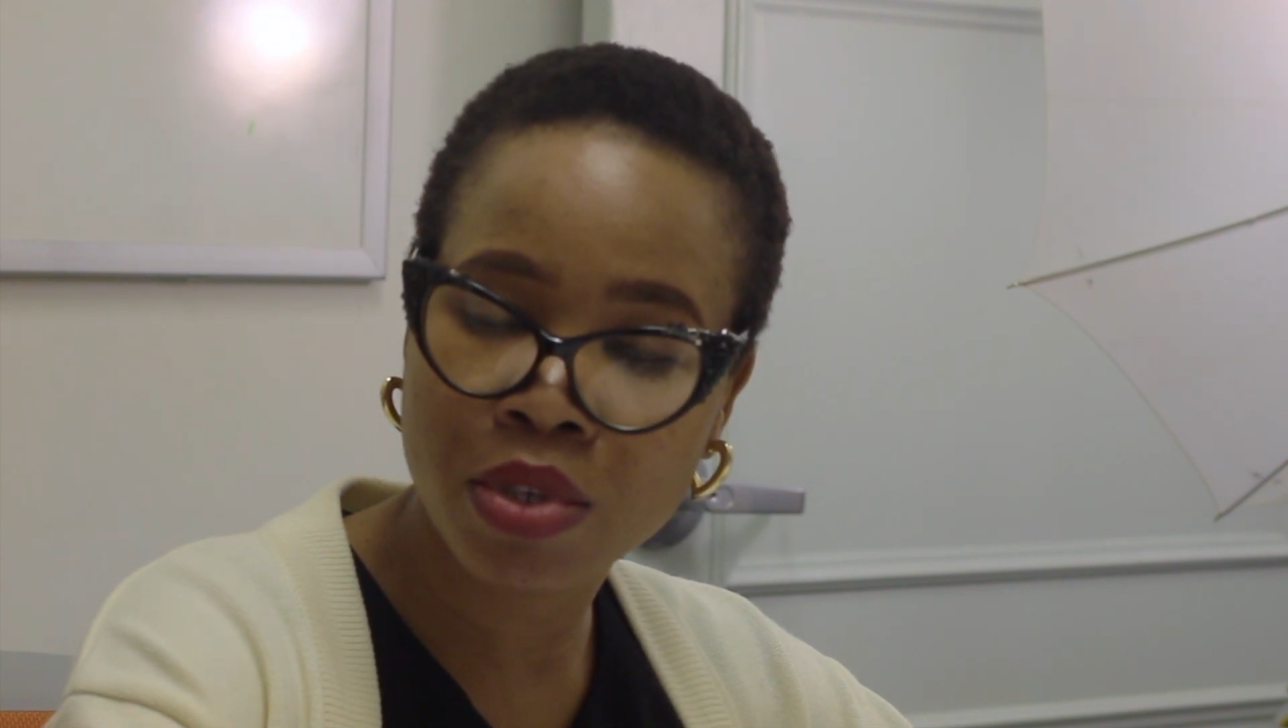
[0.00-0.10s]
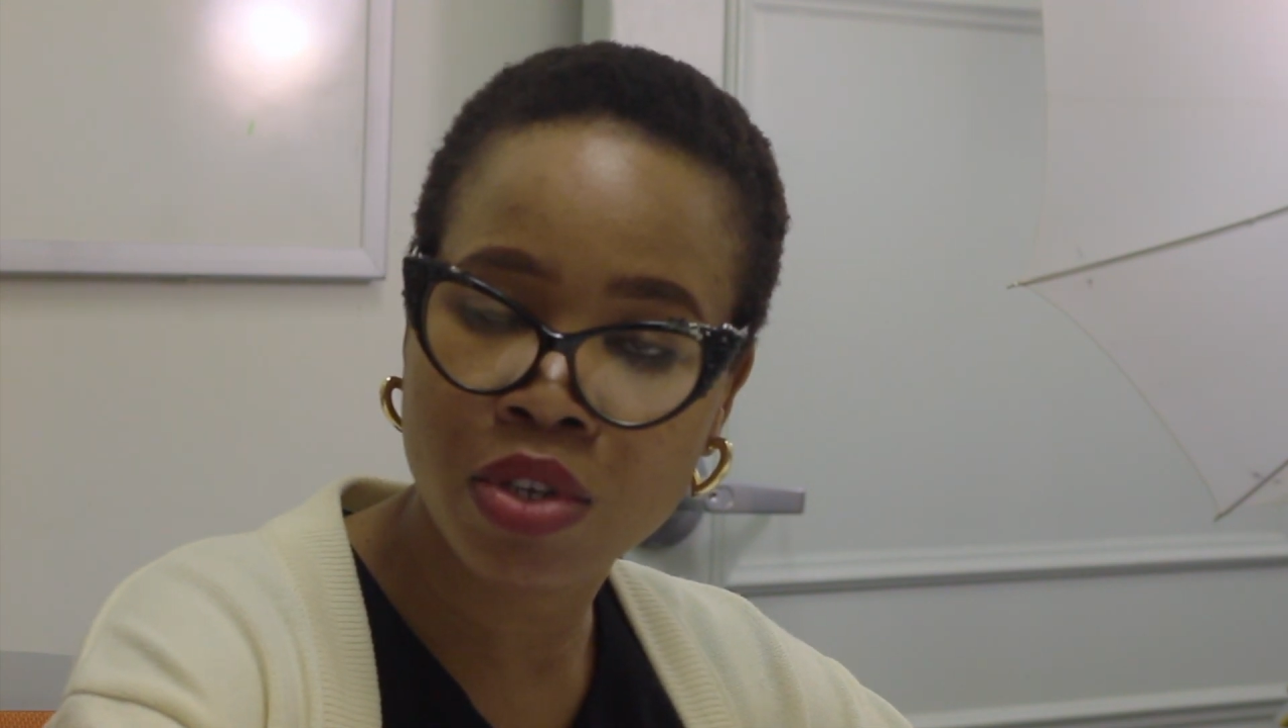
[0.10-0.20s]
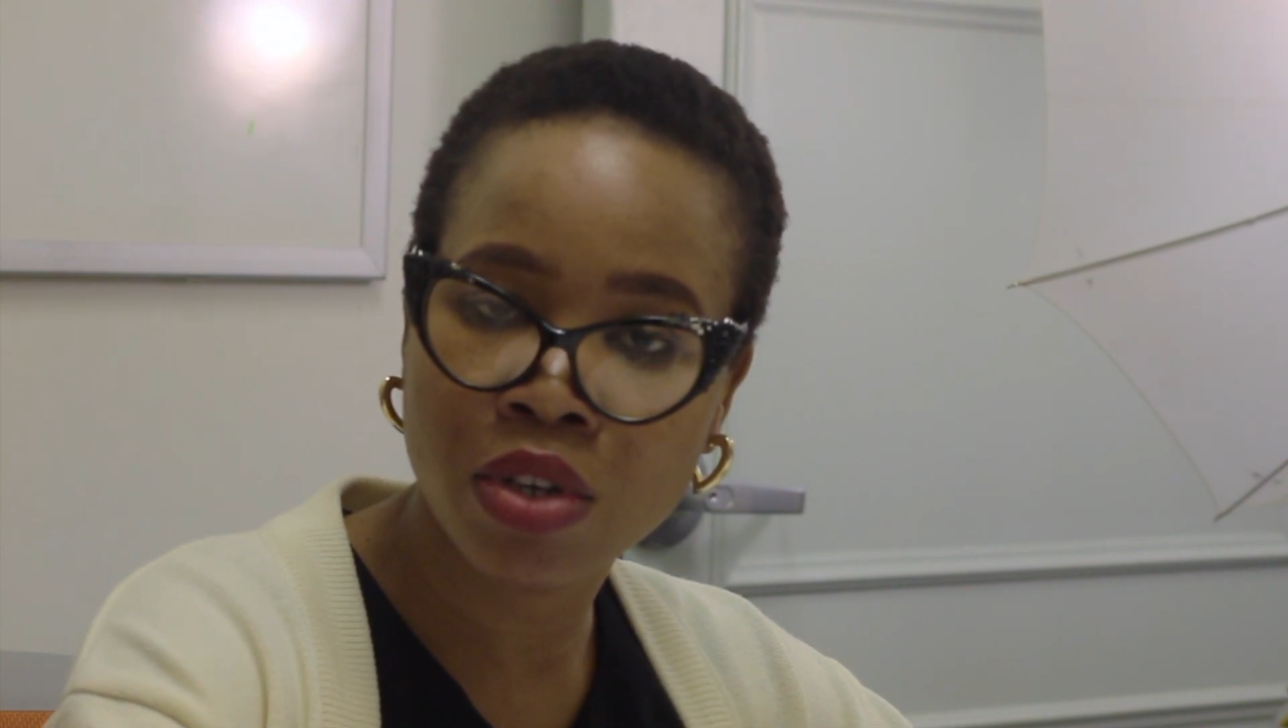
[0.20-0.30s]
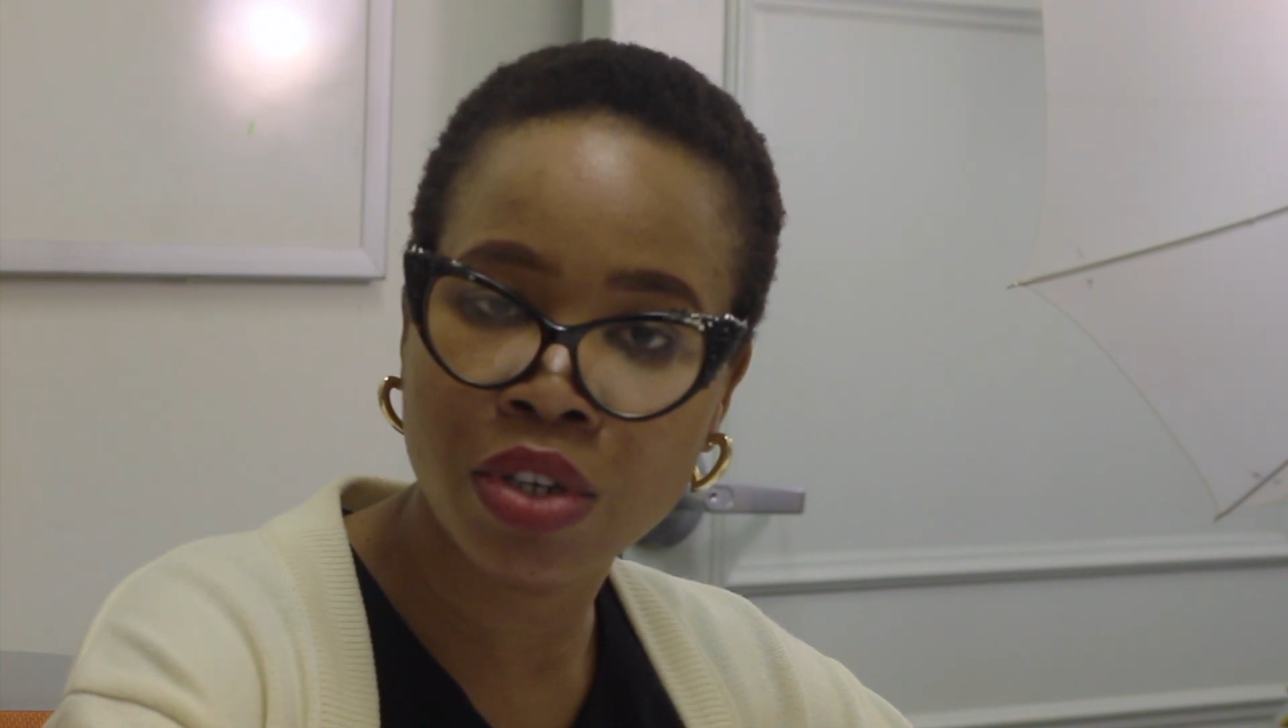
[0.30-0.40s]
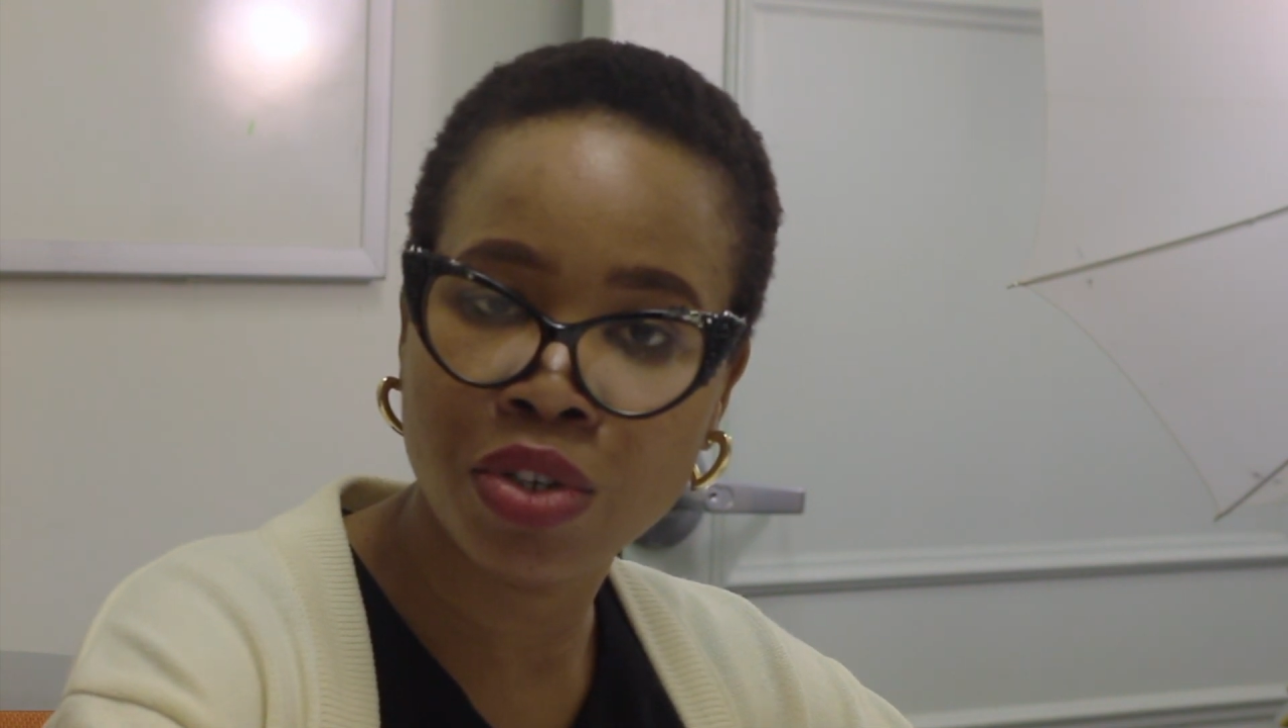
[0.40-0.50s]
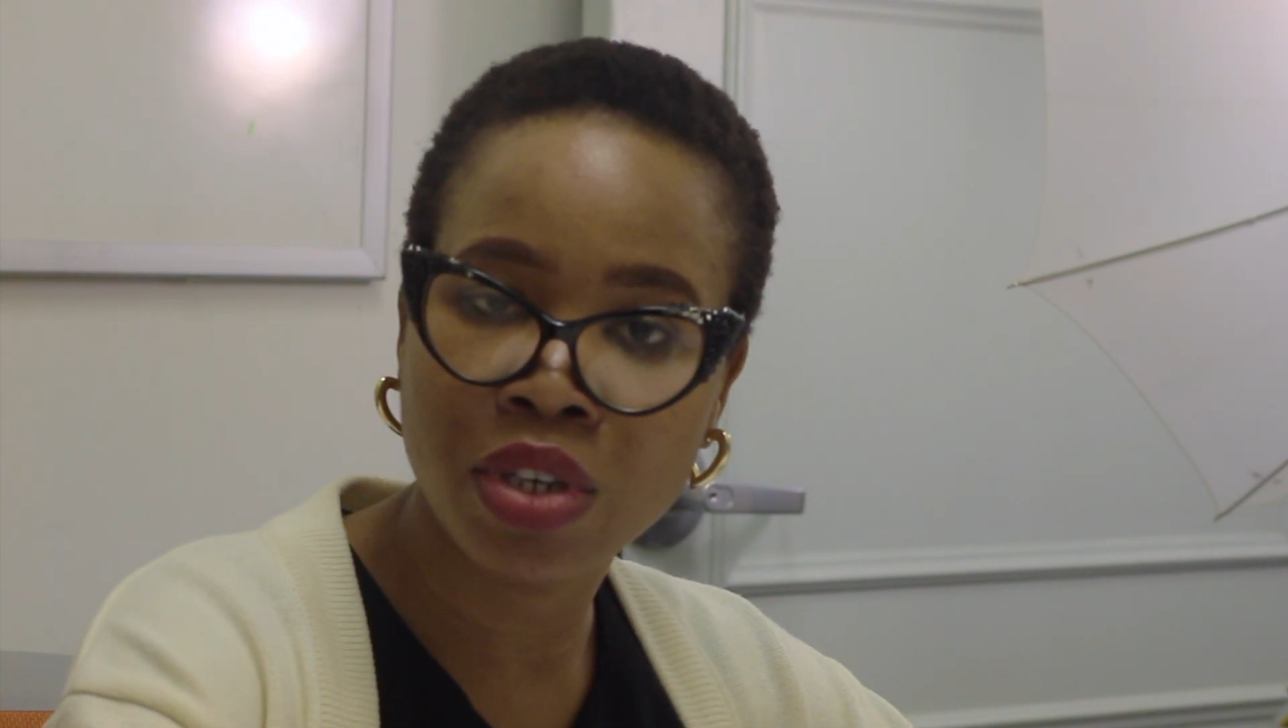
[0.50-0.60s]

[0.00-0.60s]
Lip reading: knowledge on